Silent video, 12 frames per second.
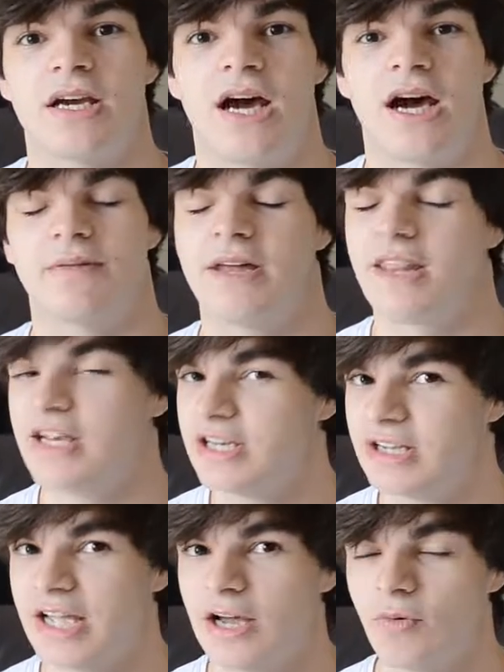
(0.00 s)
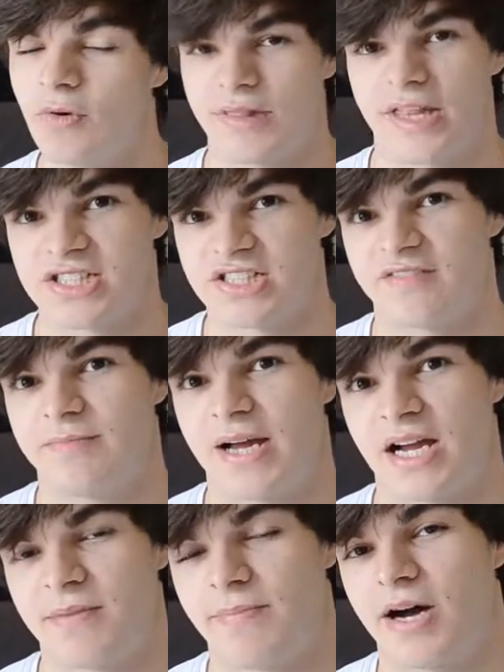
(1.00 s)
And then you can get all of that stuff
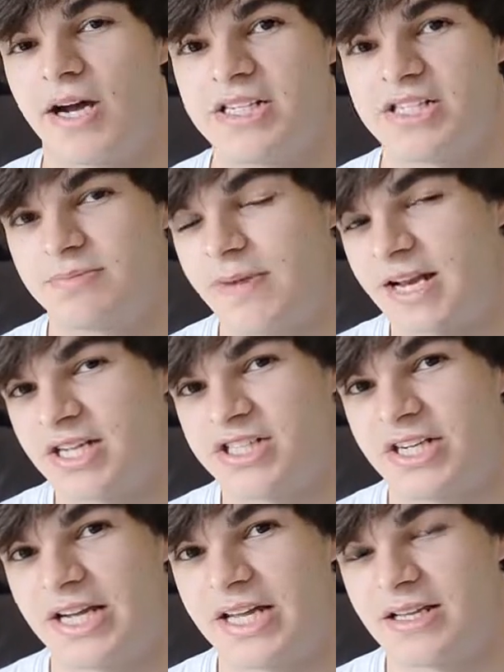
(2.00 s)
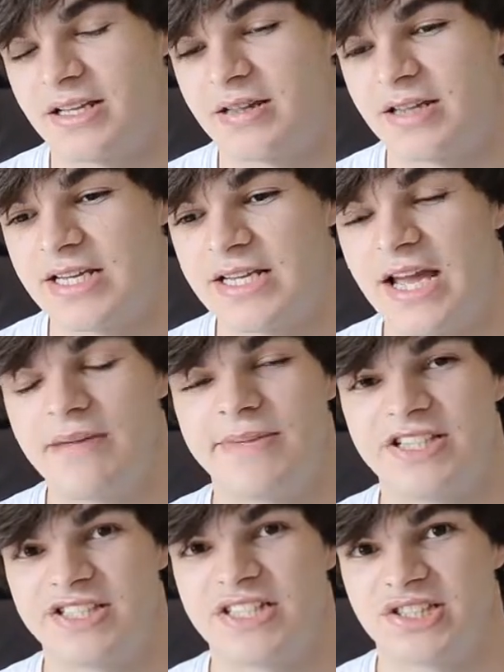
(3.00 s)
back by just banishing the
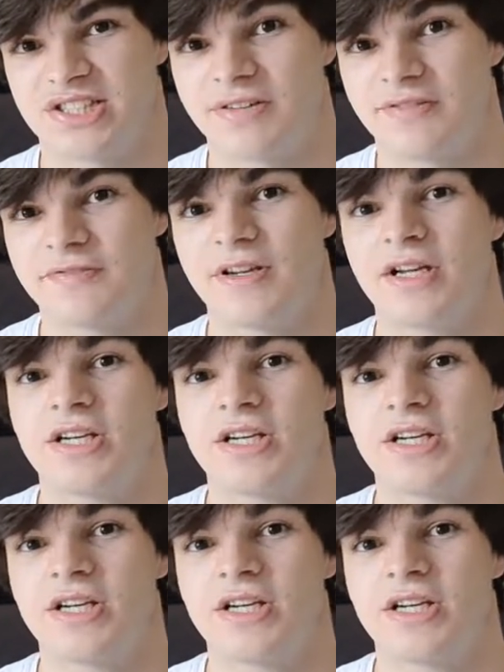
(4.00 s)
ABC itself